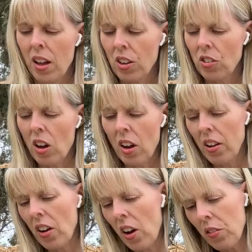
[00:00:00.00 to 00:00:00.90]

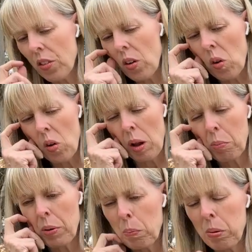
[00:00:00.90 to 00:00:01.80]
So overall I'm
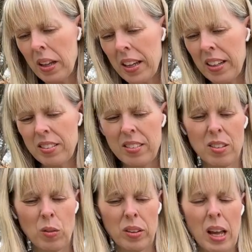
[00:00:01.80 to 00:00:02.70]
pretty pleased
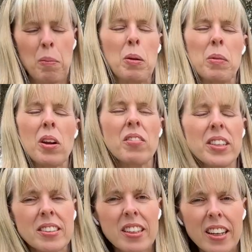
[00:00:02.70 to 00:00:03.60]
with that, but I mean
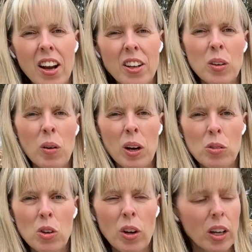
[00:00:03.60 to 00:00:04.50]
obviously I knew what I
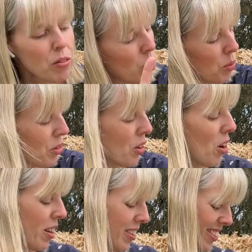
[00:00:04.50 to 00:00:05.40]
was looking for, so
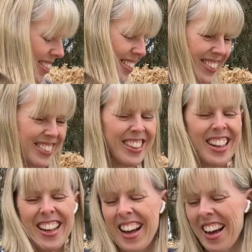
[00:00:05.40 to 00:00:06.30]

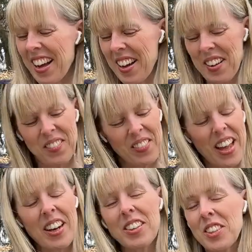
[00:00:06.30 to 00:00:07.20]

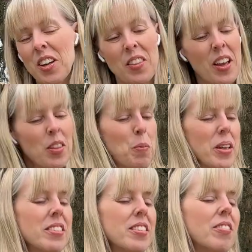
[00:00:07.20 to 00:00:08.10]
and I'll show you the other
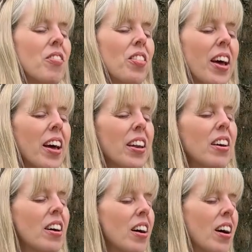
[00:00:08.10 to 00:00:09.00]
bits that
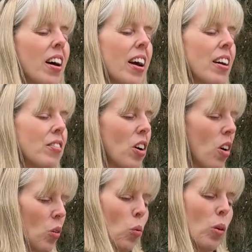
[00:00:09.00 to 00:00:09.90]
I have got
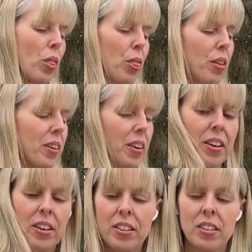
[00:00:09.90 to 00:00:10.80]
with
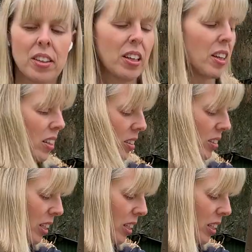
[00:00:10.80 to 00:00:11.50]
the